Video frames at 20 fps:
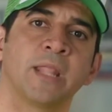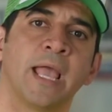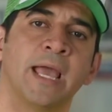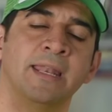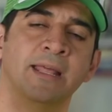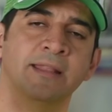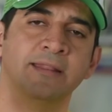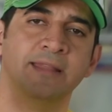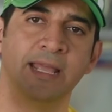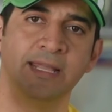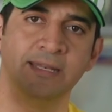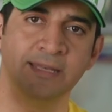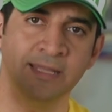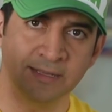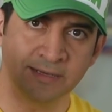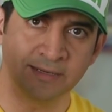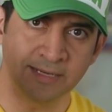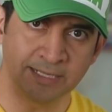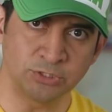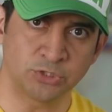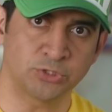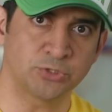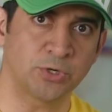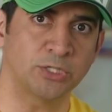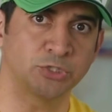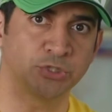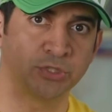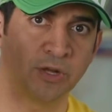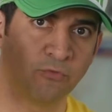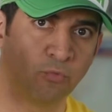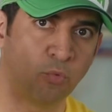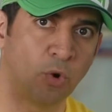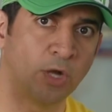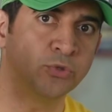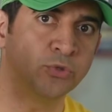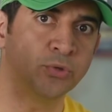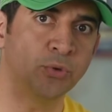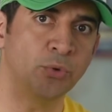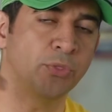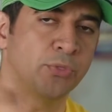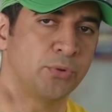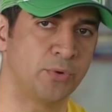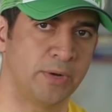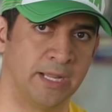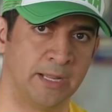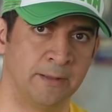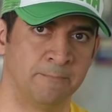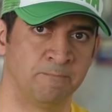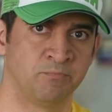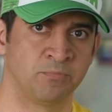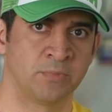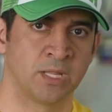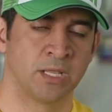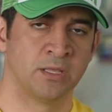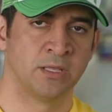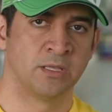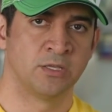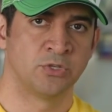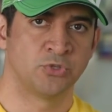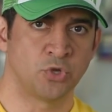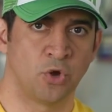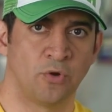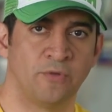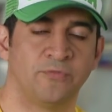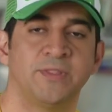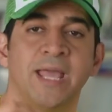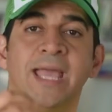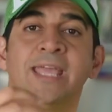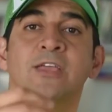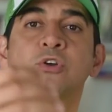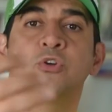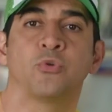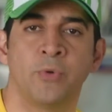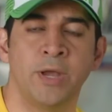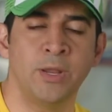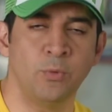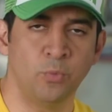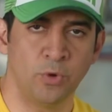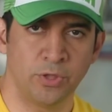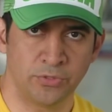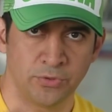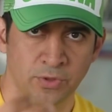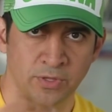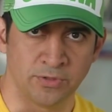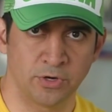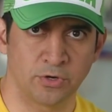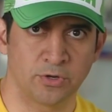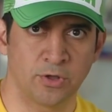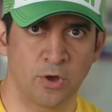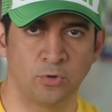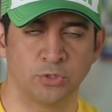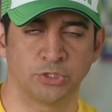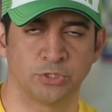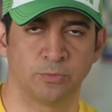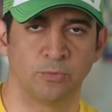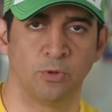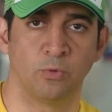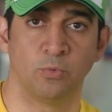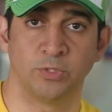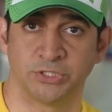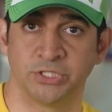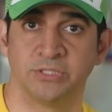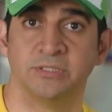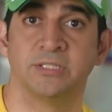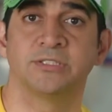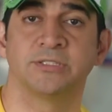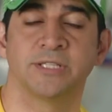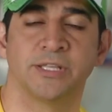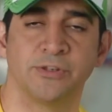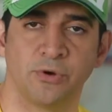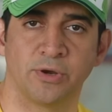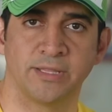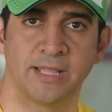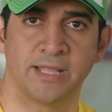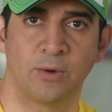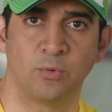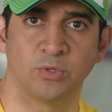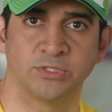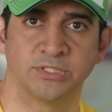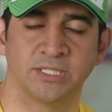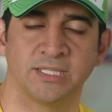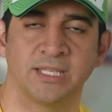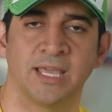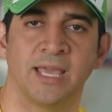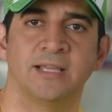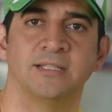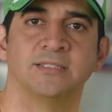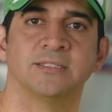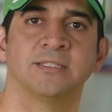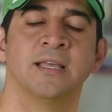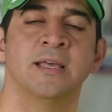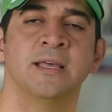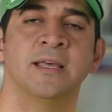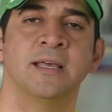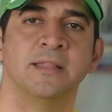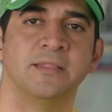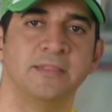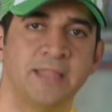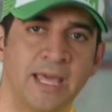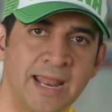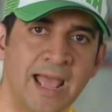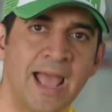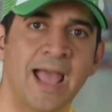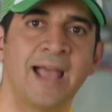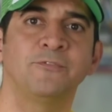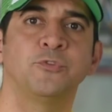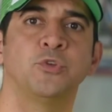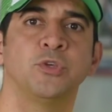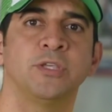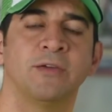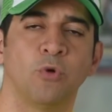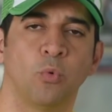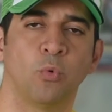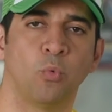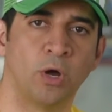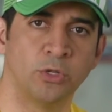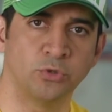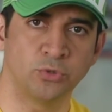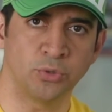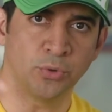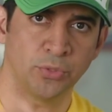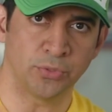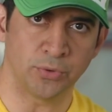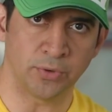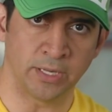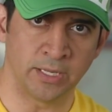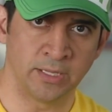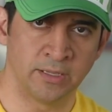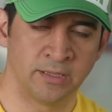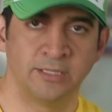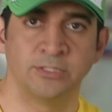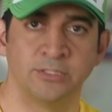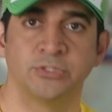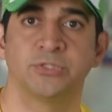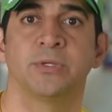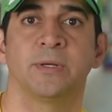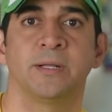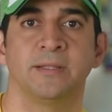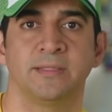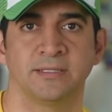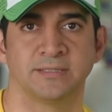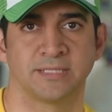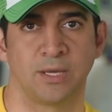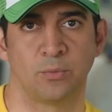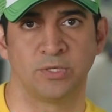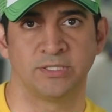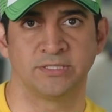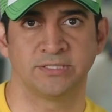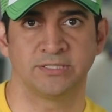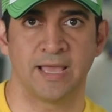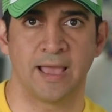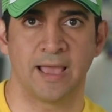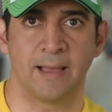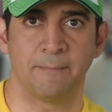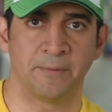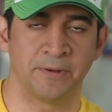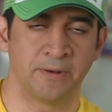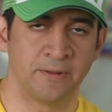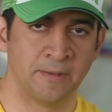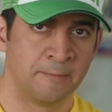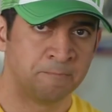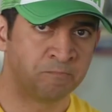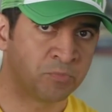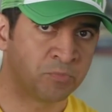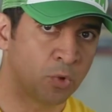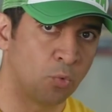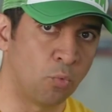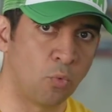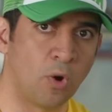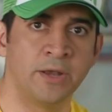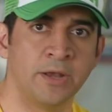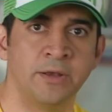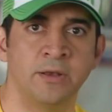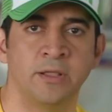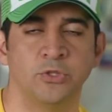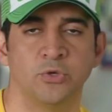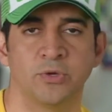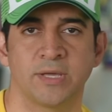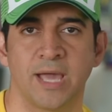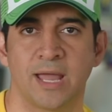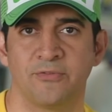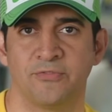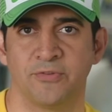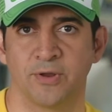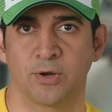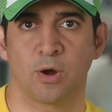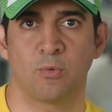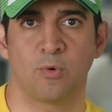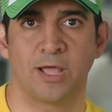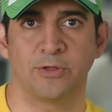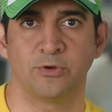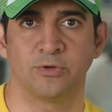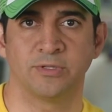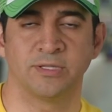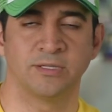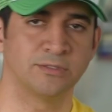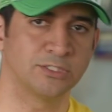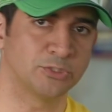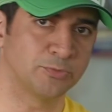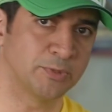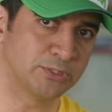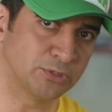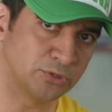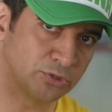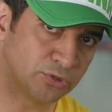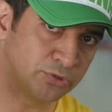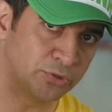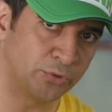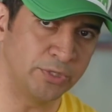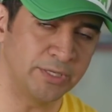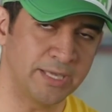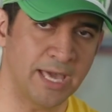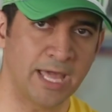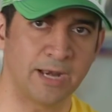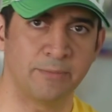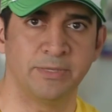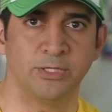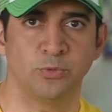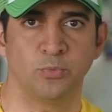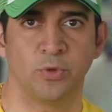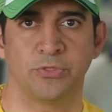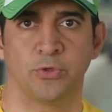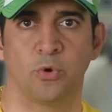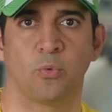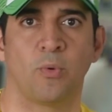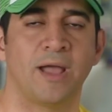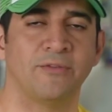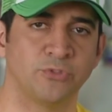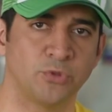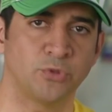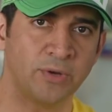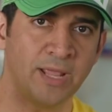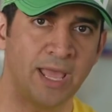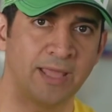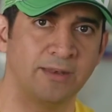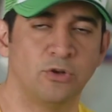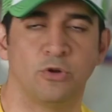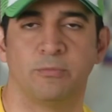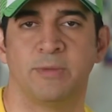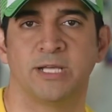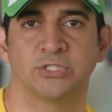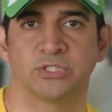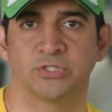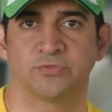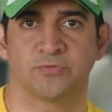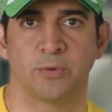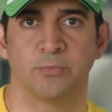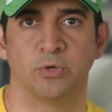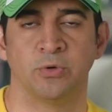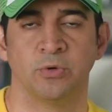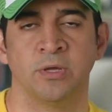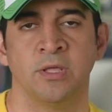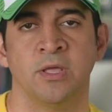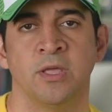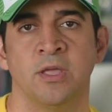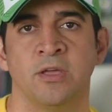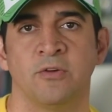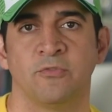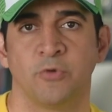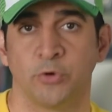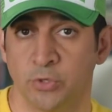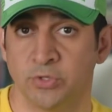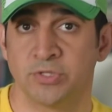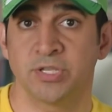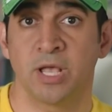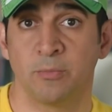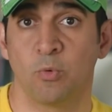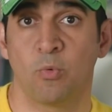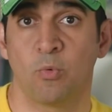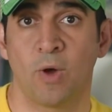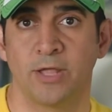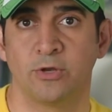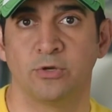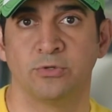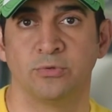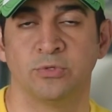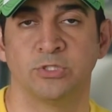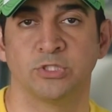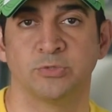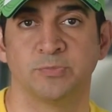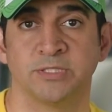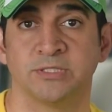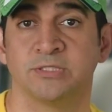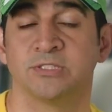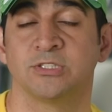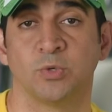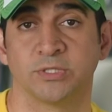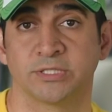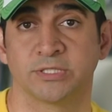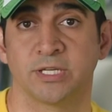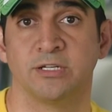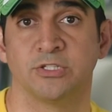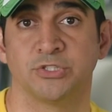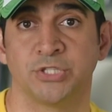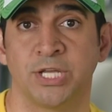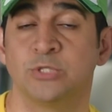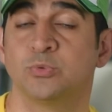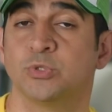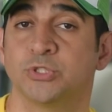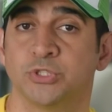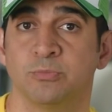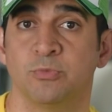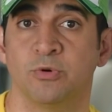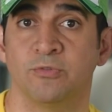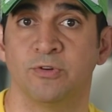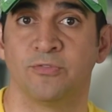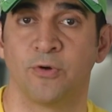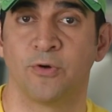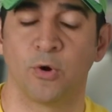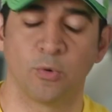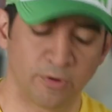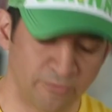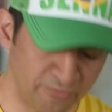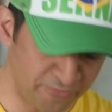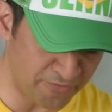And then they need an instruction of 1, 2, 3. So if they agree with you and they're coachable, which in this scenario that was the case, then I have to give a 1, 2, 3. Here's 3 things I want to see happen. 1, you got to figure out why you're doing this business. 2, you got to meet with your wife. 3, I need a message from you for you tell me why you're doing this business and what's going to change with you moving forward.